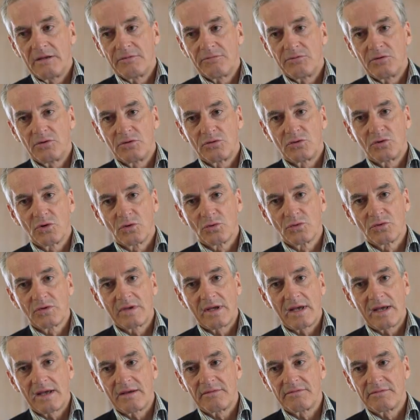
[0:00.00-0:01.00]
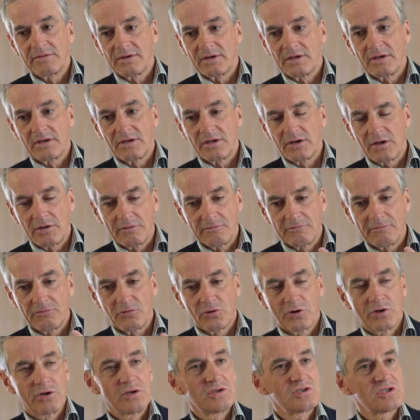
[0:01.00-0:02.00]
if you don't have a, a
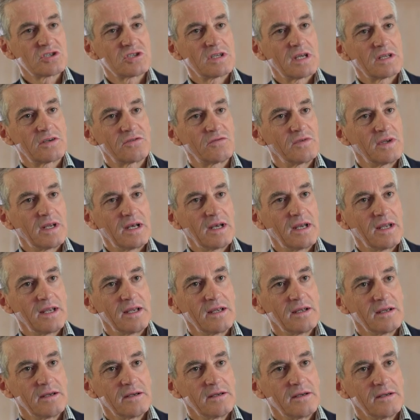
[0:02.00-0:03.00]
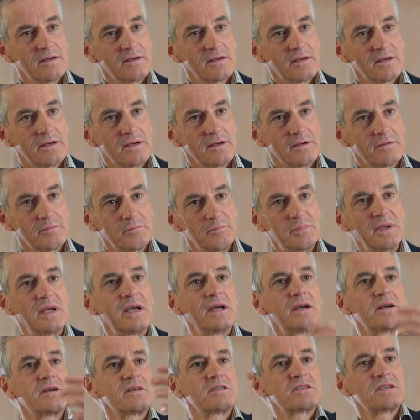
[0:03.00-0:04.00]
voice that really uh,
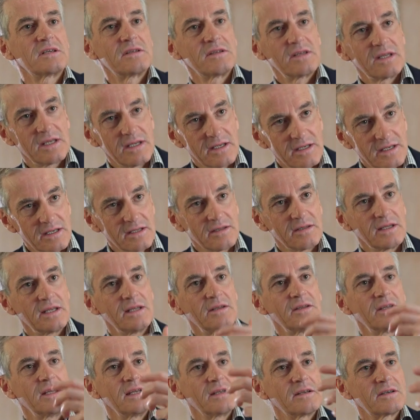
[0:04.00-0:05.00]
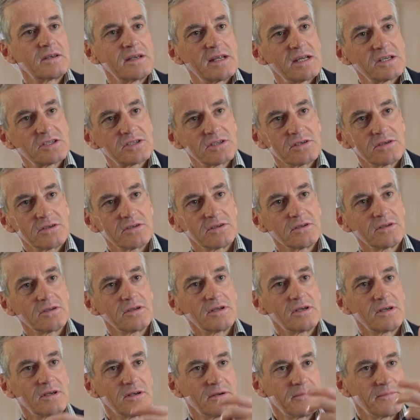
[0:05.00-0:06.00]
bears in the, in, in the
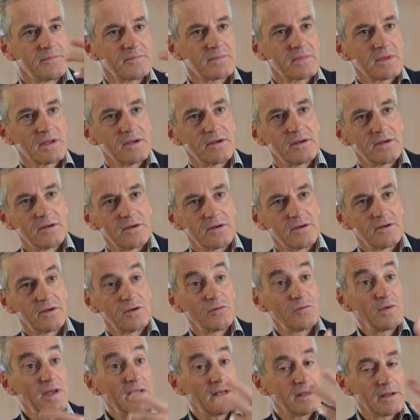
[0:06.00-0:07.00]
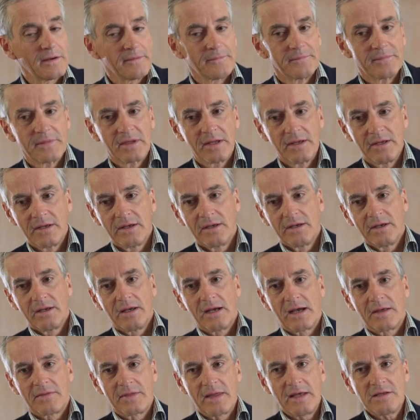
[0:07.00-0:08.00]
international um, uh, arena?
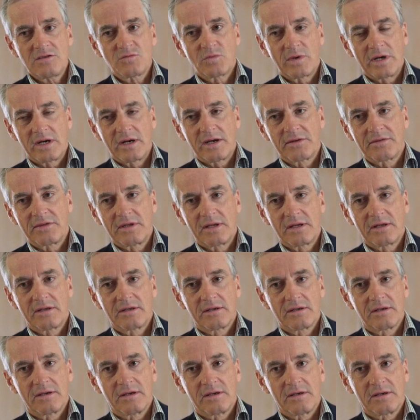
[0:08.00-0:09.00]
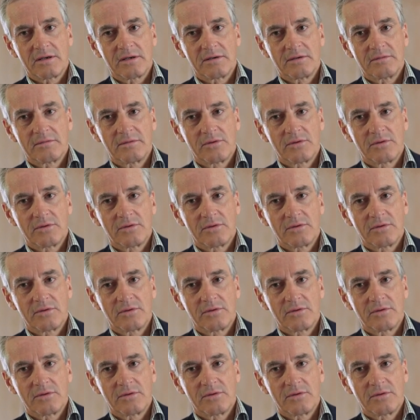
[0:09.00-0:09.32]
And that's where I think uh,